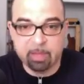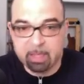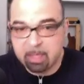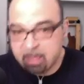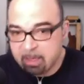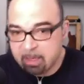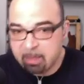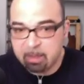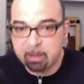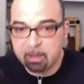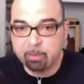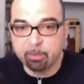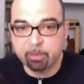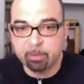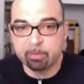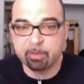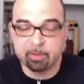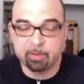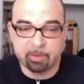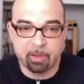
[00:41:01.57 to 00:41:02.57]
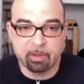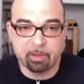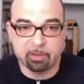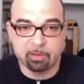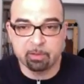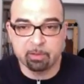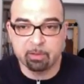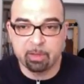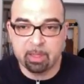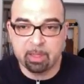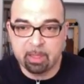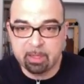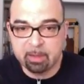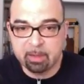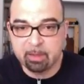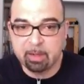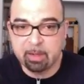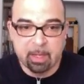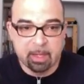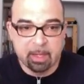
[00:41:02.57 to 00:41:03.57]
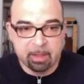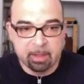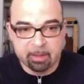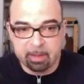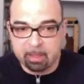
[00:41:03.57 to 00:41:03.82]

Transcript: hear improvisation, to hear the